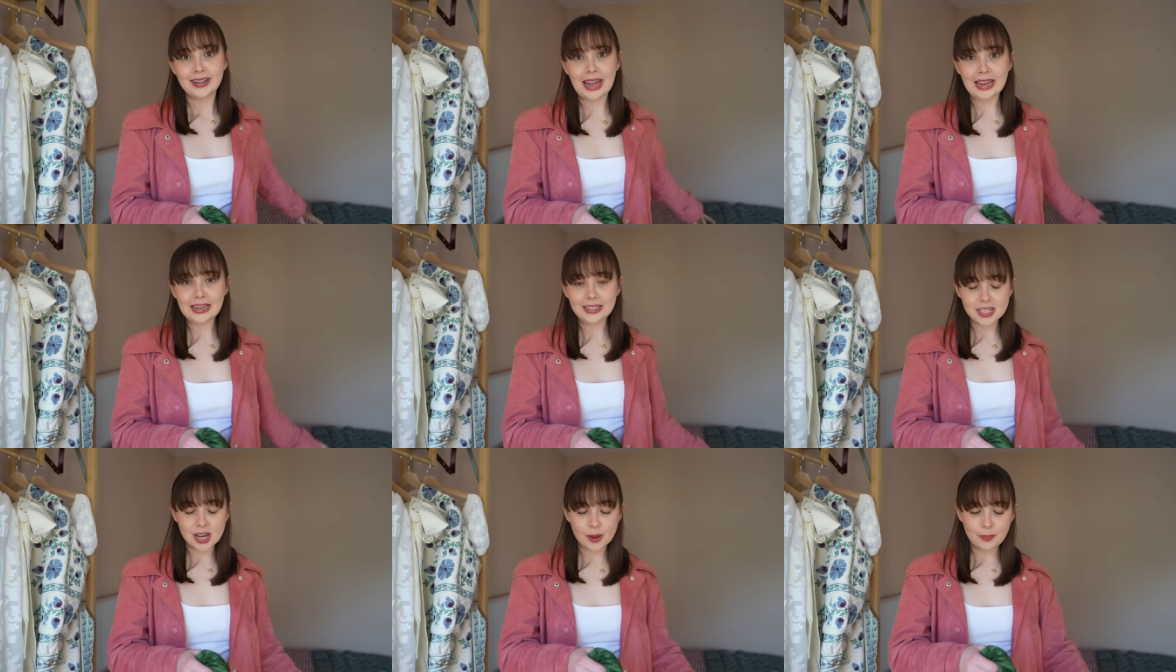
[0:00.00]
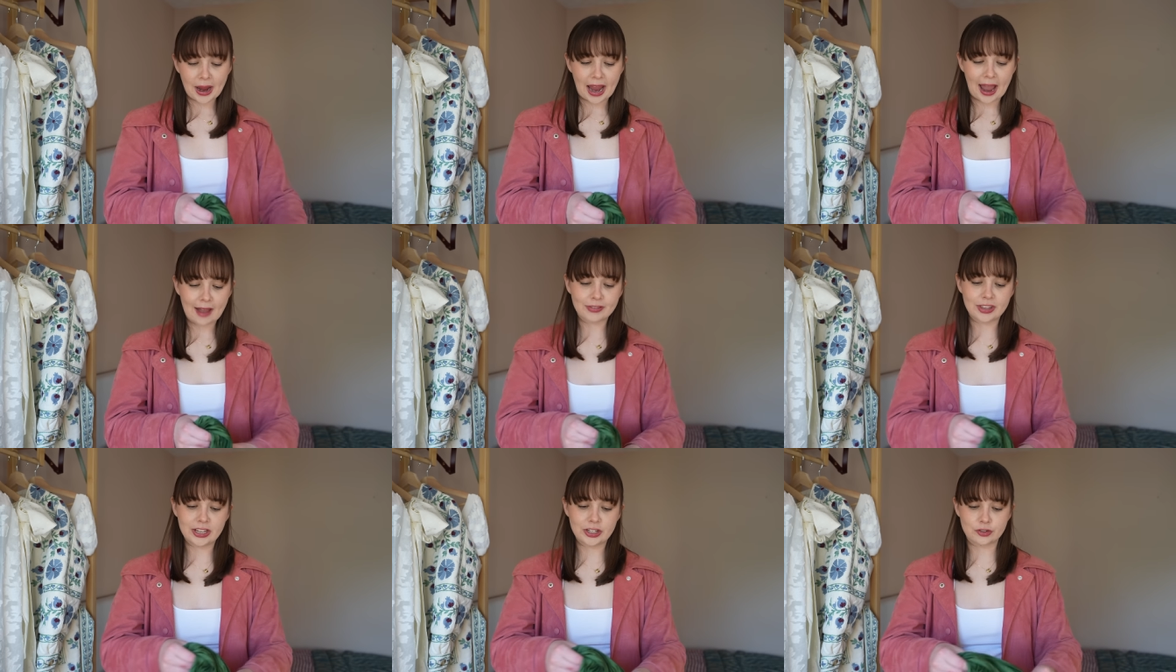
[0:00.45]
Next up I
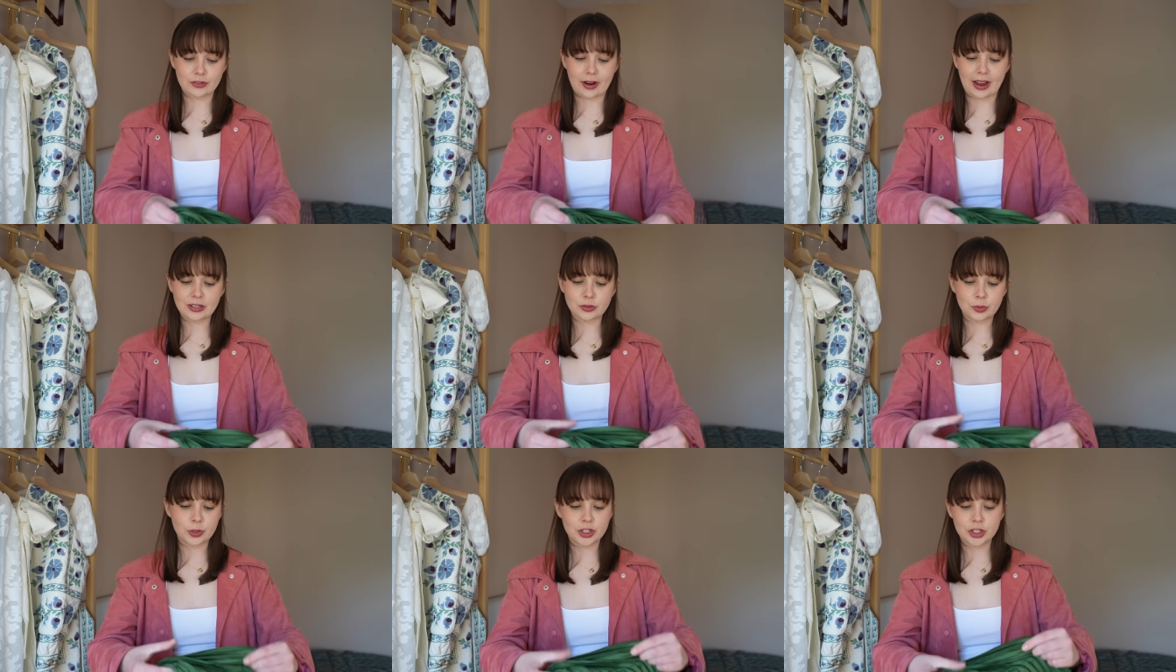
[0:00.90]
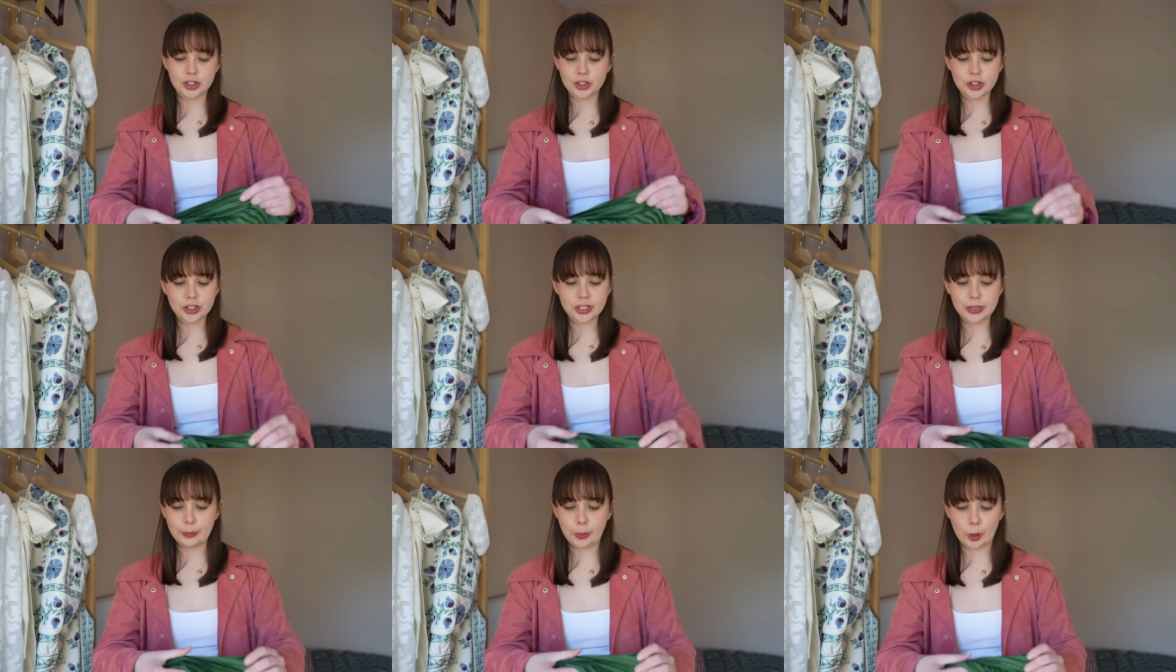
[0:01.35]
have this dress which is
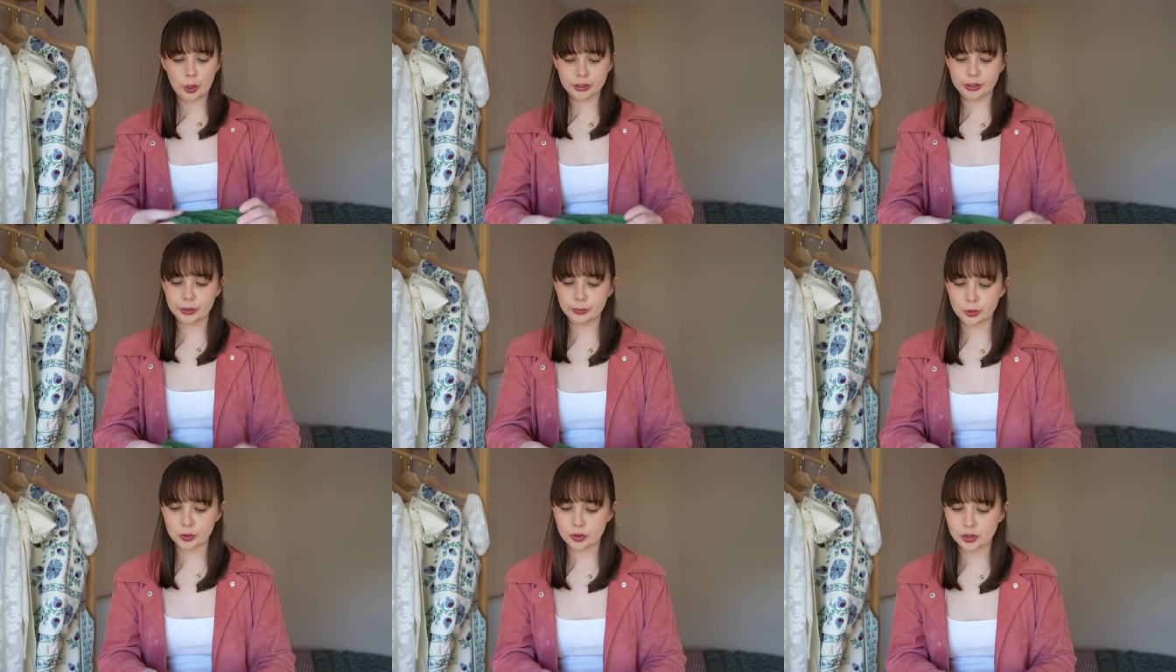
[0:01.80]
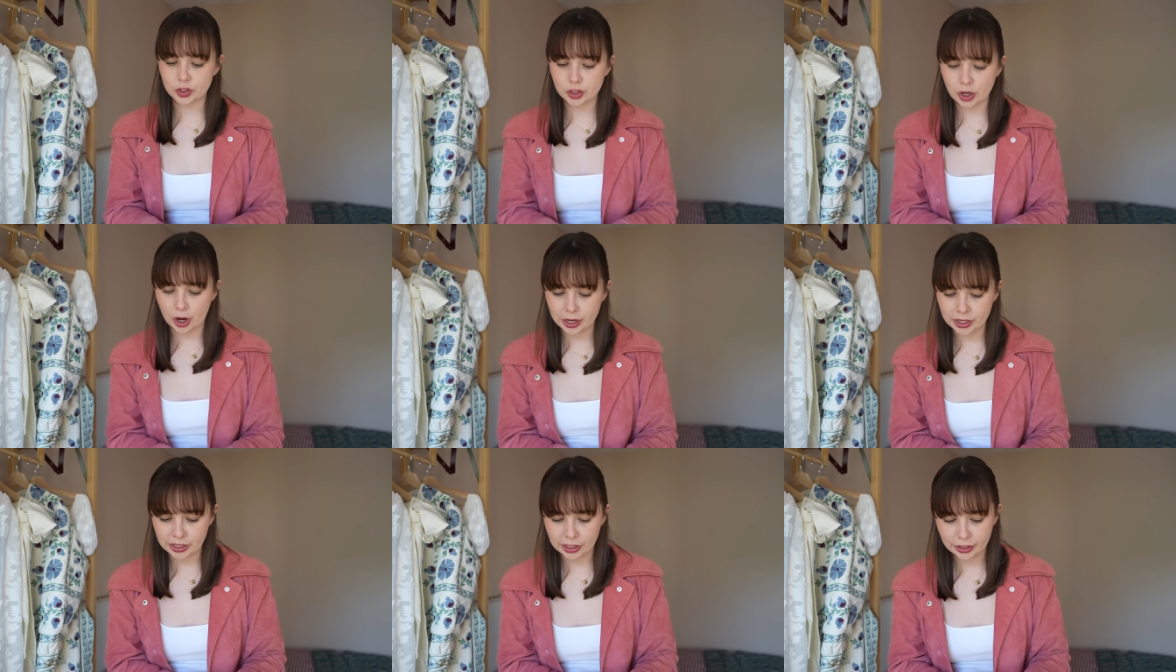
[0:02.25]
just impossible to show
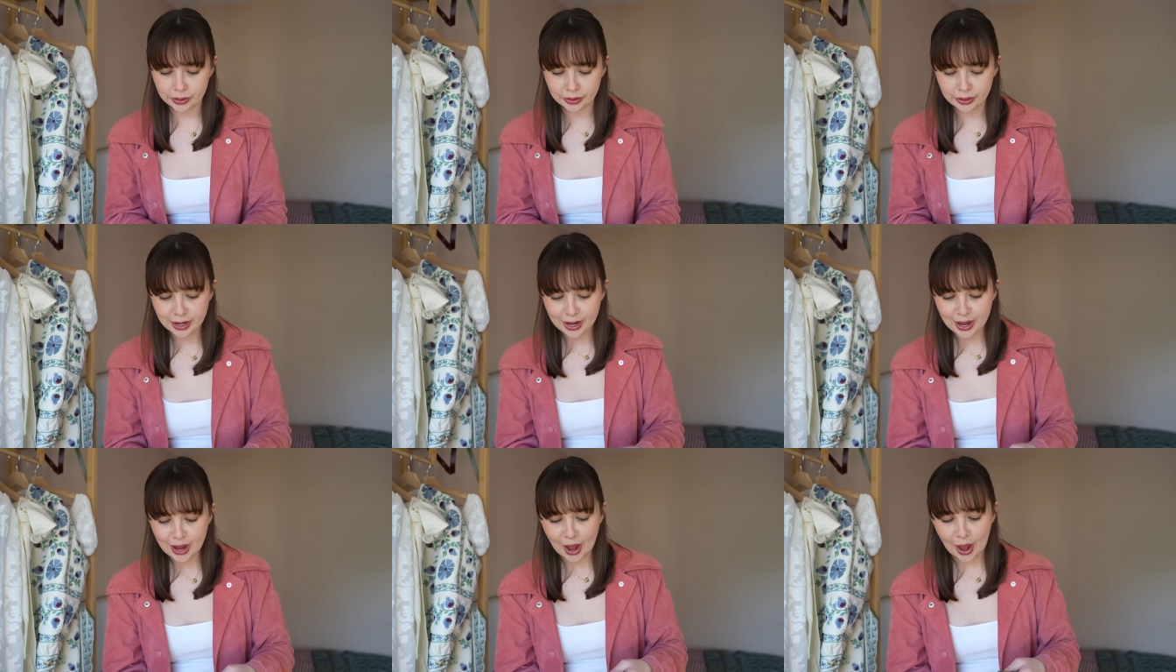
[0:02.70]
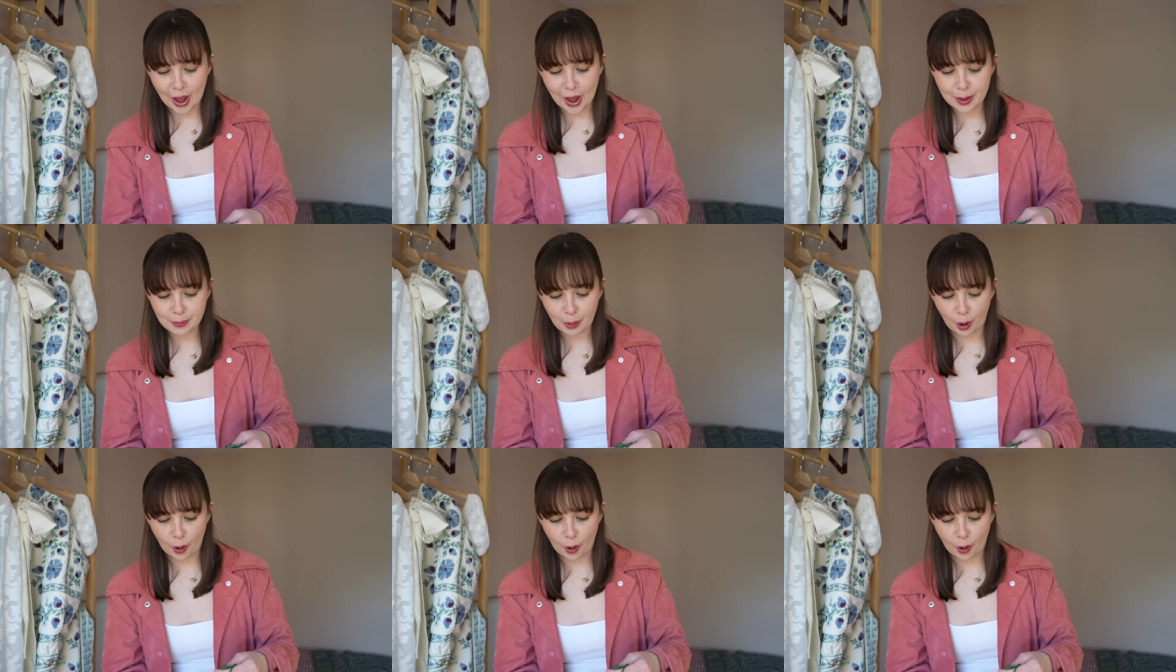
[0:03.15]
you um,